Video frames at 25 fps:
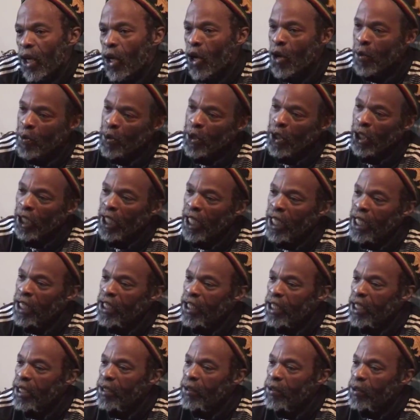
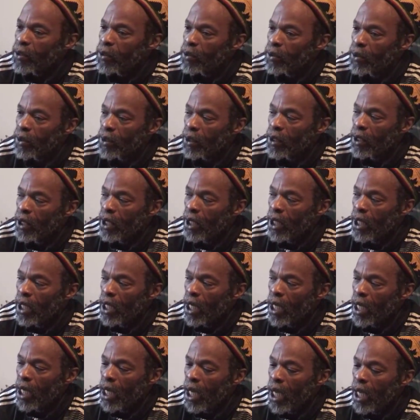communication tool.
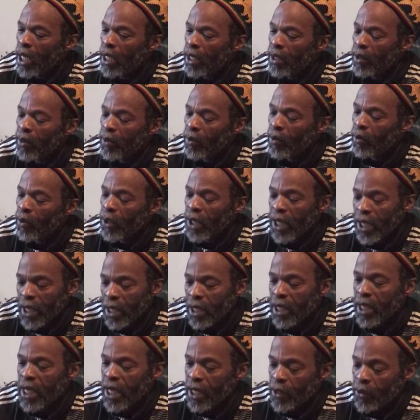And within
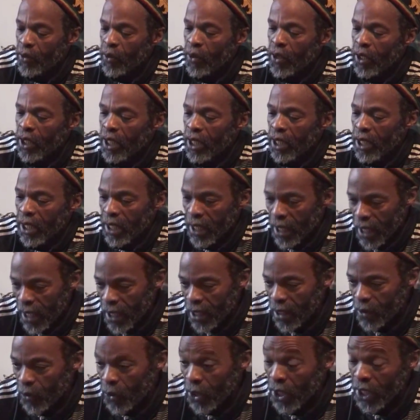the networking
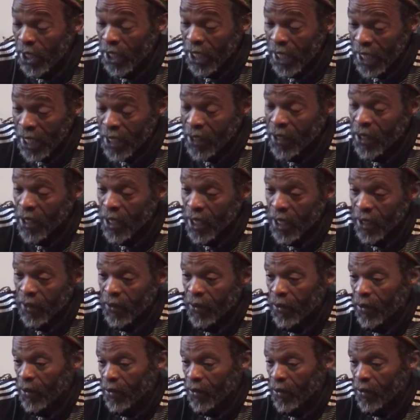again, within the internet,